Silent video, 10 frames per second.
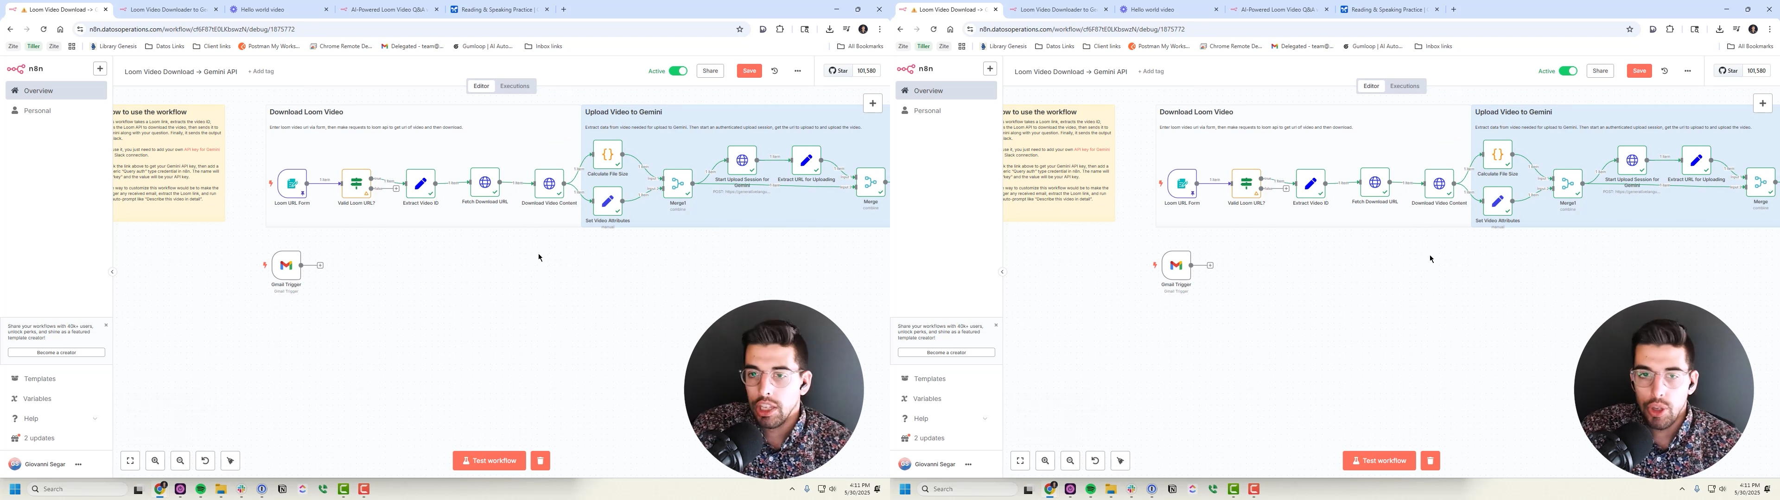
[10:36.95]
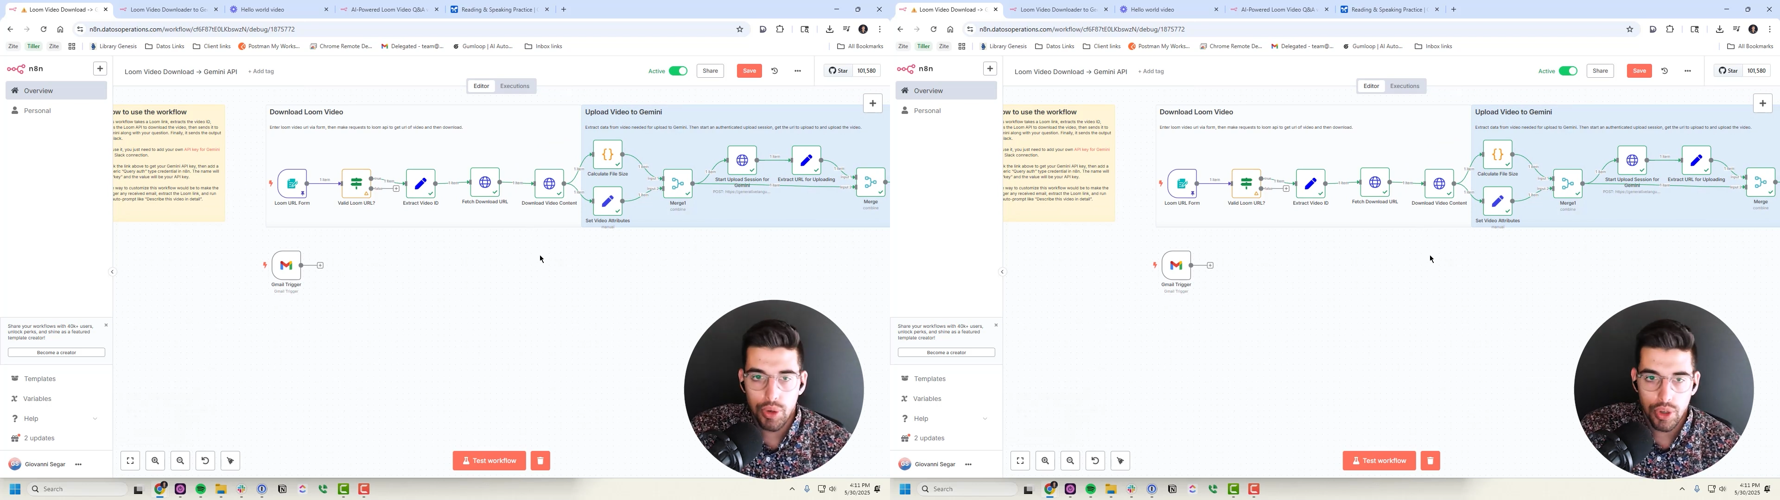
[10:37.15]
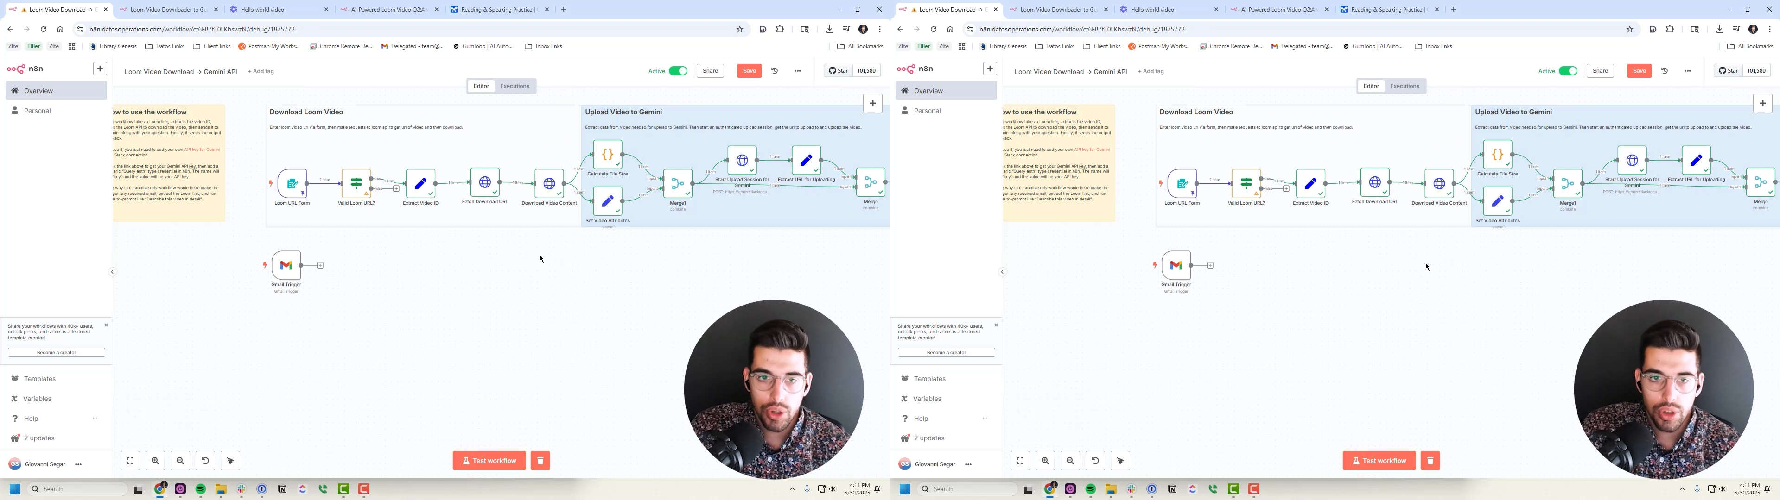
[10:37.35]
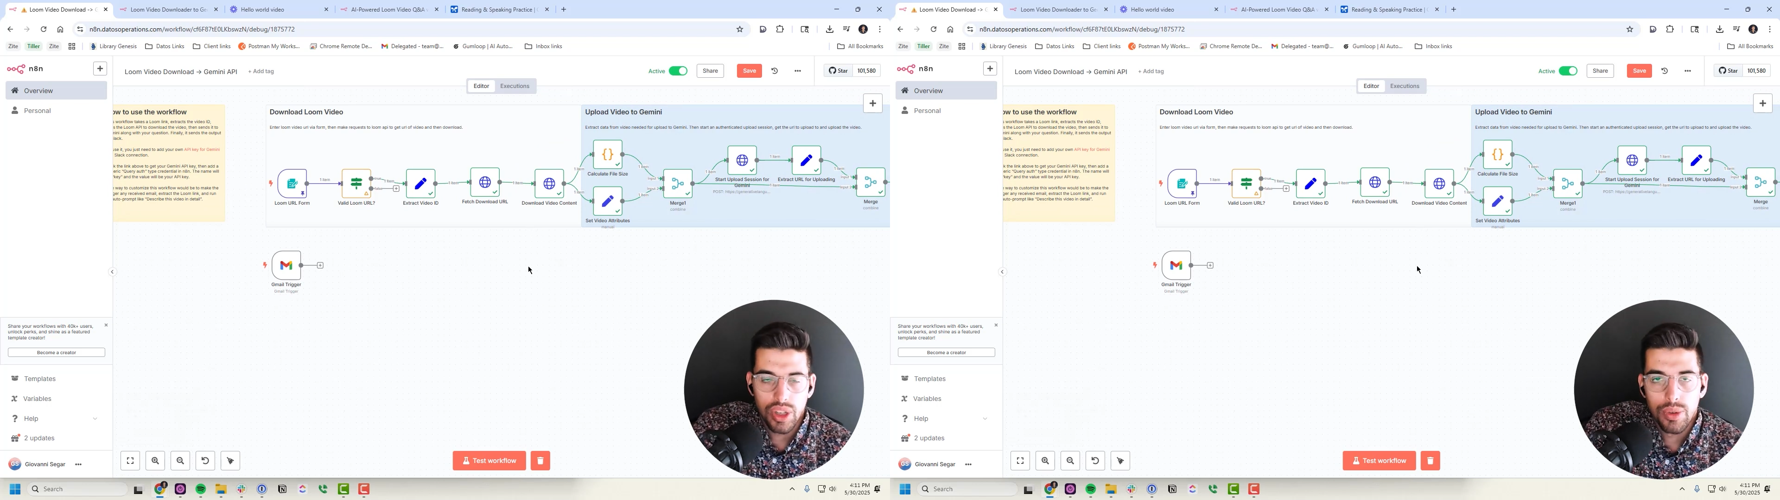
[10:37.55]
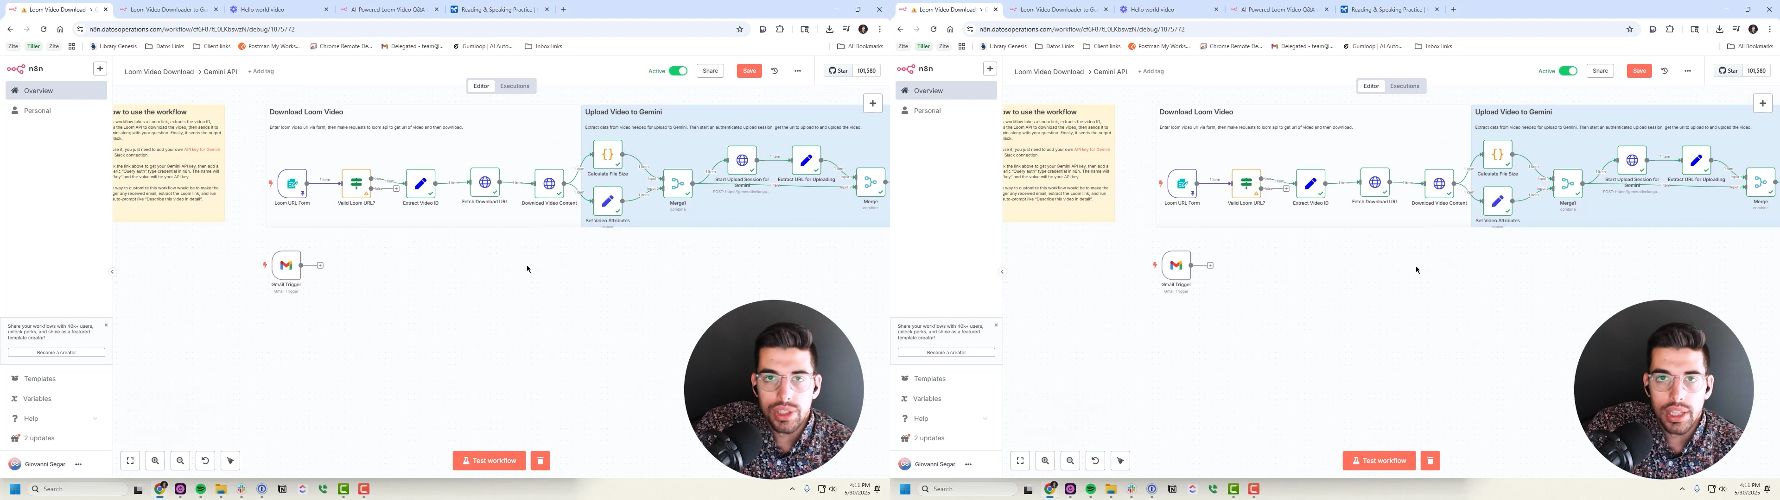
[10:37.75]
You could
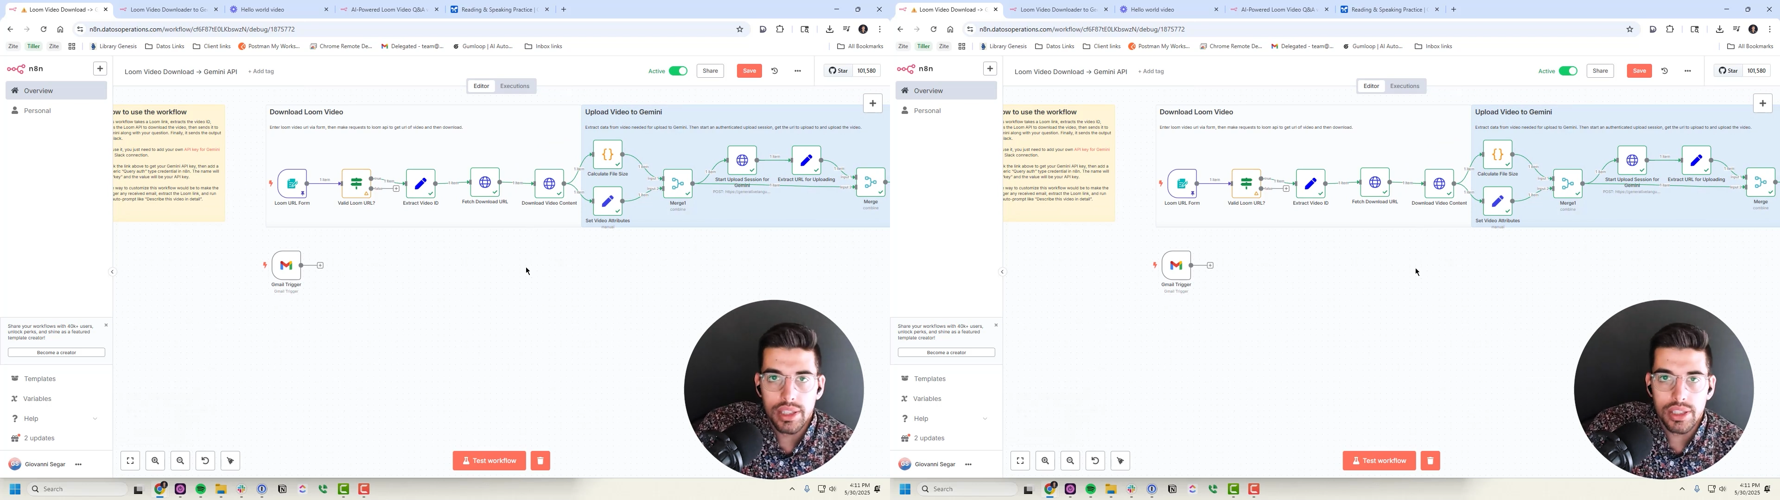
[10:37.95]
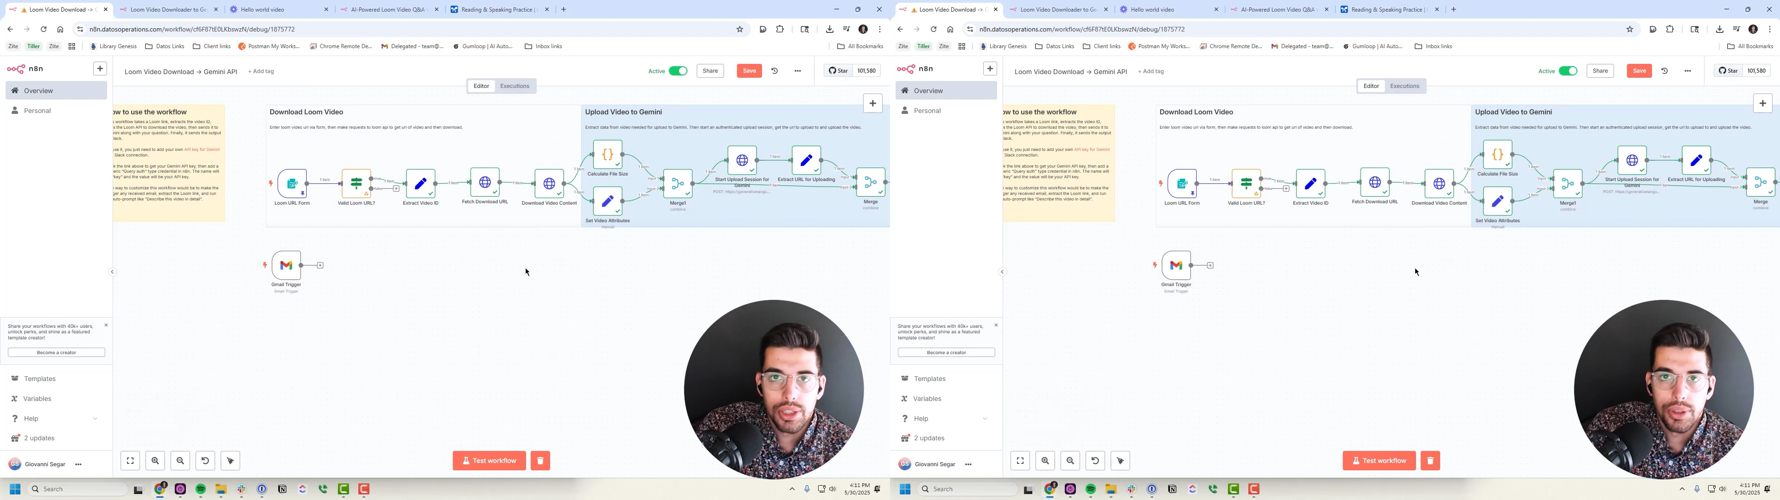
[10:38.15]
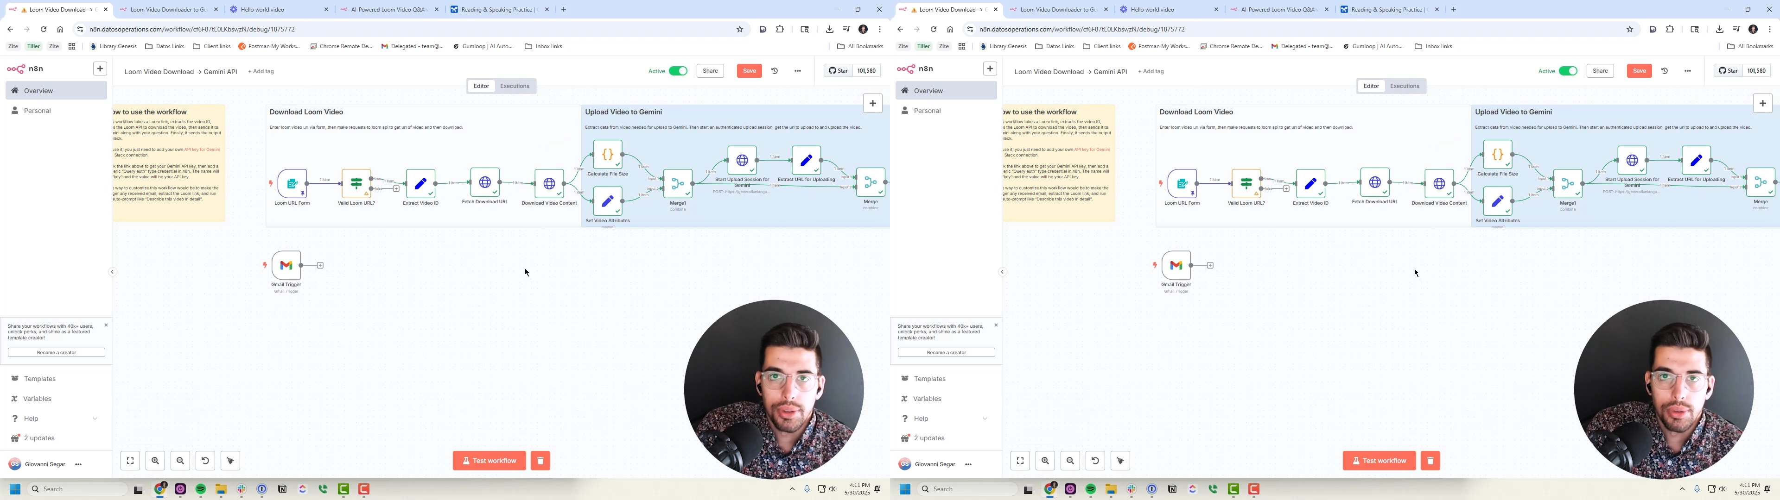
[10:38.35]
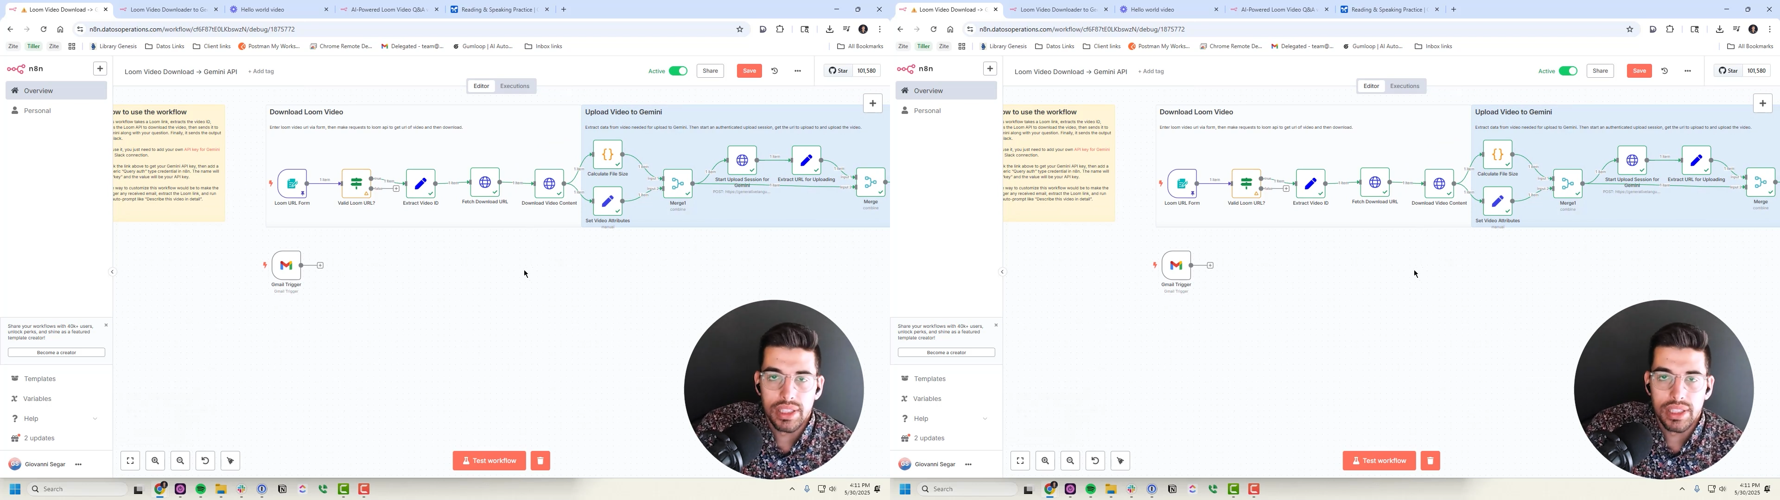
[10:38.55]
use this to